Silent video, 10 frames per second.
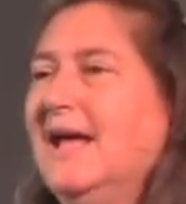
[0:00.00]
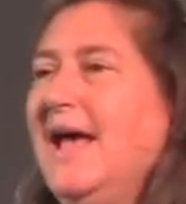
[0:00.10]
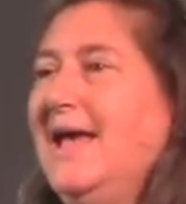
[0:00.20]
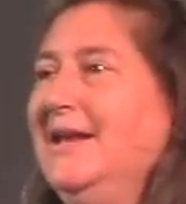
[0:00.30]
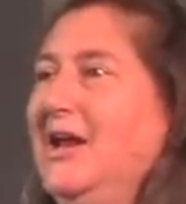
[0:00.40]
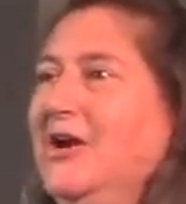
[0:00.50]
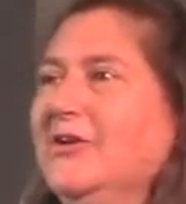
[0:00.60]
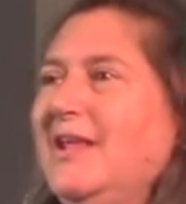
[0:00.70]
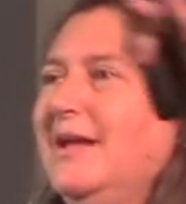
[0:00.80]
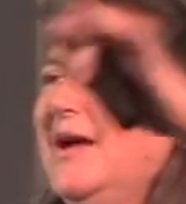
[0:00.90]
And here
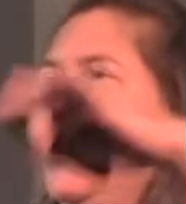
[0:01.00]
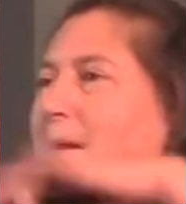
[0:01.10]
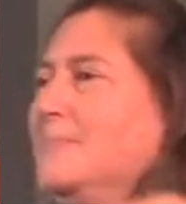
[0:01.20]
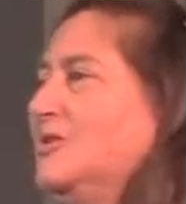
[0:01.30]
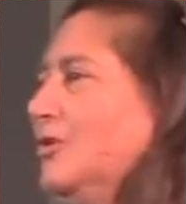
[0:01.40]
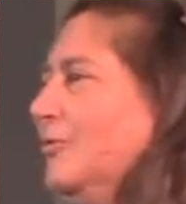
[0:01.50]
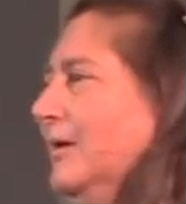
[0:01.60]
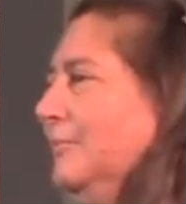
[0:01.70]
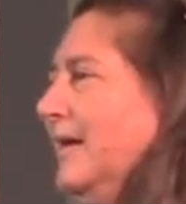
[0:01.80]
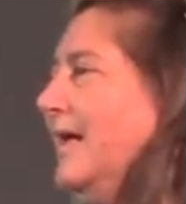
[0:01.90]
they come to
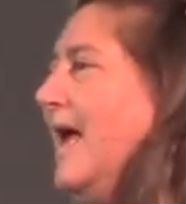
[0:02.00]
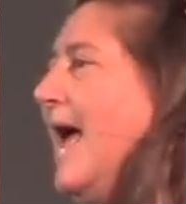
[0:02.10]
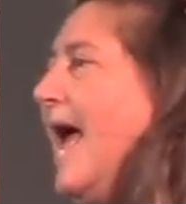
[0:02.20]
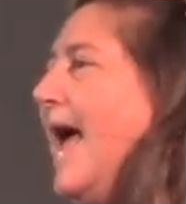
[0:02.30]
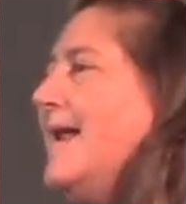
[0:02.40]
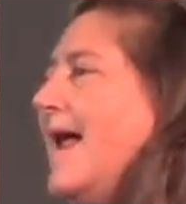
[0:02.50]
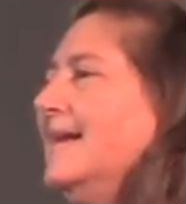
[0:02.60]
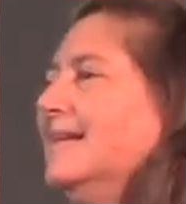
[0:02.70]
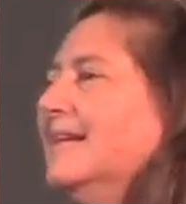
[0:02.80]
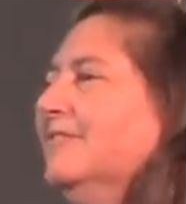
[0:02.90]
greet me, and I
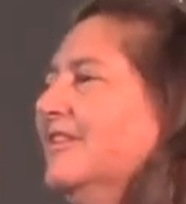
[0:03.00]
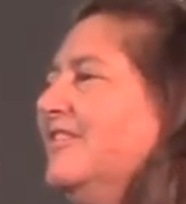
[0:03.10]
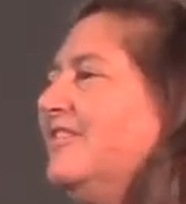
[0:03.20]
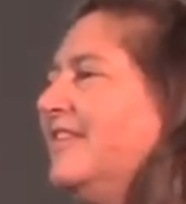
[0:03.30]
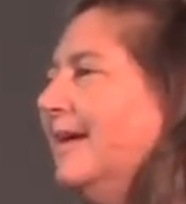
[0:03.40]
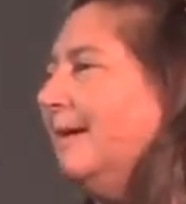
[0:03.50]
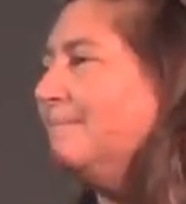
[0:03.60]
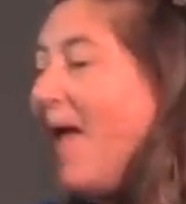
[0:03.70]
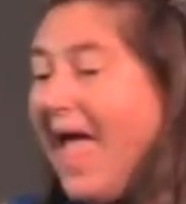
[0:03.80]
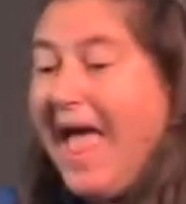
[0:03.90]
didn't even think,
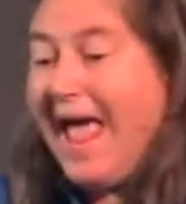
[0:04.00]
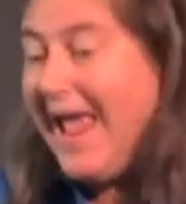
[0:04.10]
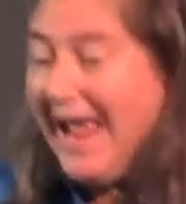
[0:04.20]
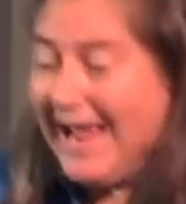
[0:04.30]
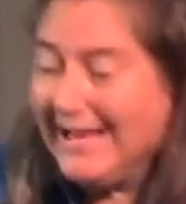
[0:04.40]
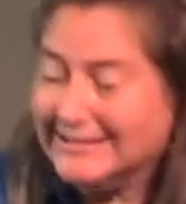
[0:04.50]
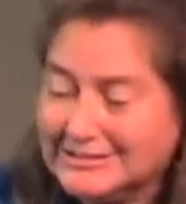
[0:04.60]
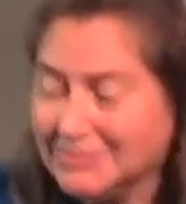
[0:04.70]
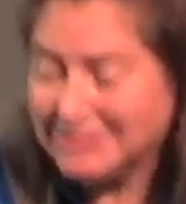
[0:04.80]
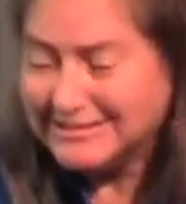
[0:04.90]
hey, it's
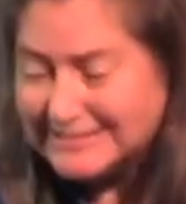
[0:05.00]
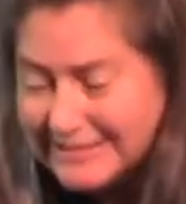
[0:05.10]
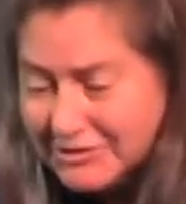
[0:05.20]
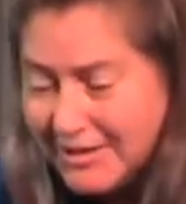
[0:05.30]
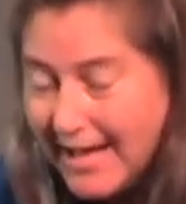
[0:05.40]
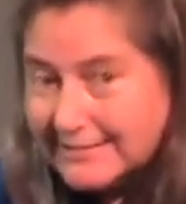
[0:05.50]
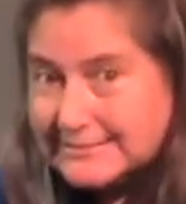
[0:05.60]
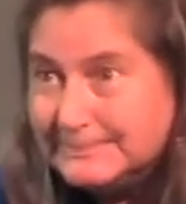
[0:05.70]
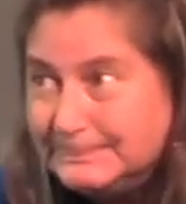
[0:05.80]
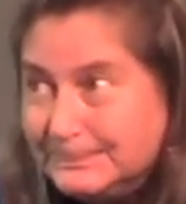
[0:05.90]
so good to see you guys.
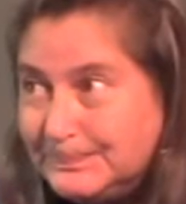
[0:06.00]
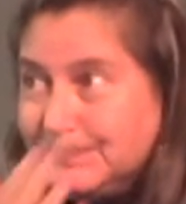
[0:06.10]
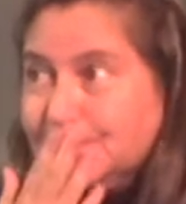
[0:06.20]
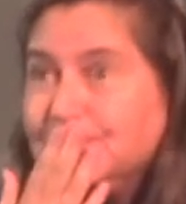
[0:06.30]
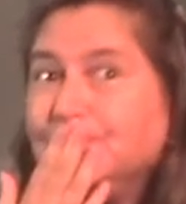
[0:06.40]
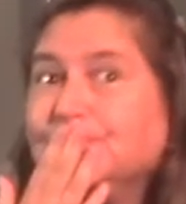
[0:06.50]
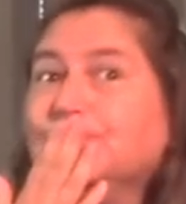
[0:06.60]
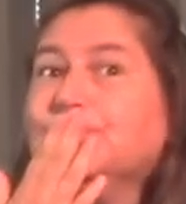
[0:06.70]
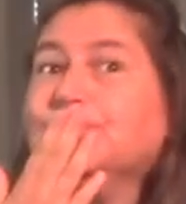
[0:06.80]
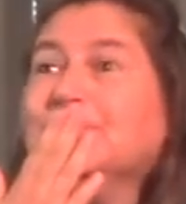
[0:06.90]
And uh.
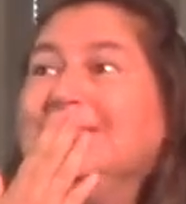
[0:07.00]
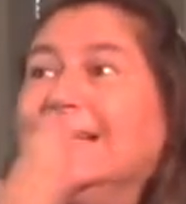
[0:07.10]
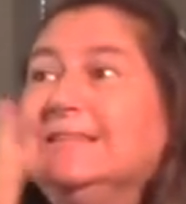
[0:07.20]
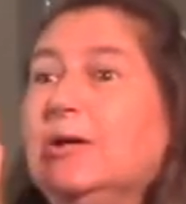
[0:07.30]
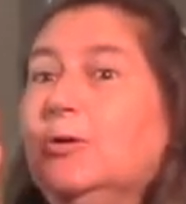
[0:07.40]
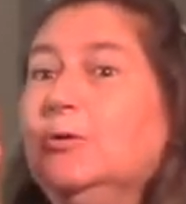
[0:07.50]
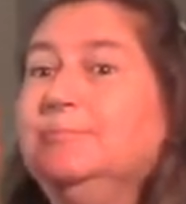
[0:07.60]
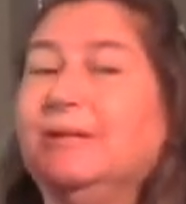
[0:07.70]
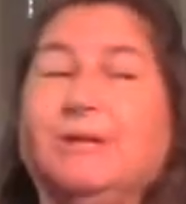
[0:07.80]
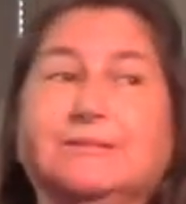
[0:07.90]
I said,
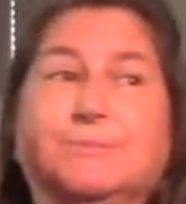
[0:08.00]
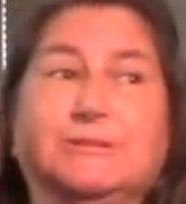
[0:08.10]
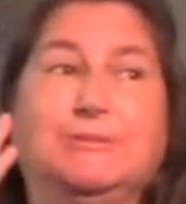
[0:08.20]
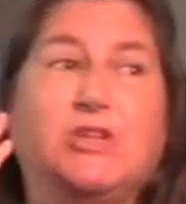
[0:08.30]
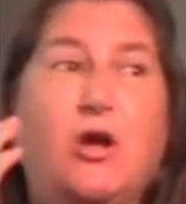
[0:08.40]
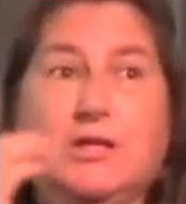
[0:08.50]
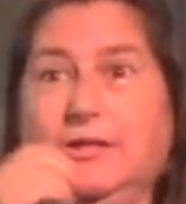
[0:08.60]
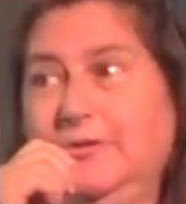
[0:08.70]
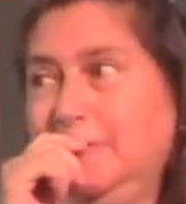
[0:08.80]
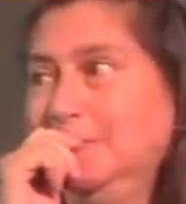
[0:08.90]
oops, I'm not supposed to be talking to
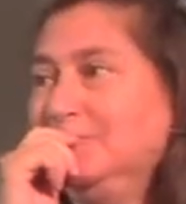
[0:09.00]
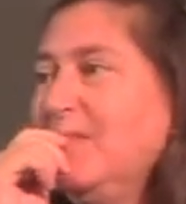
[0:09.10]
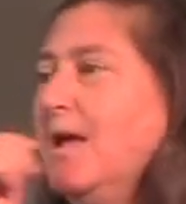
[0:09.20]
you.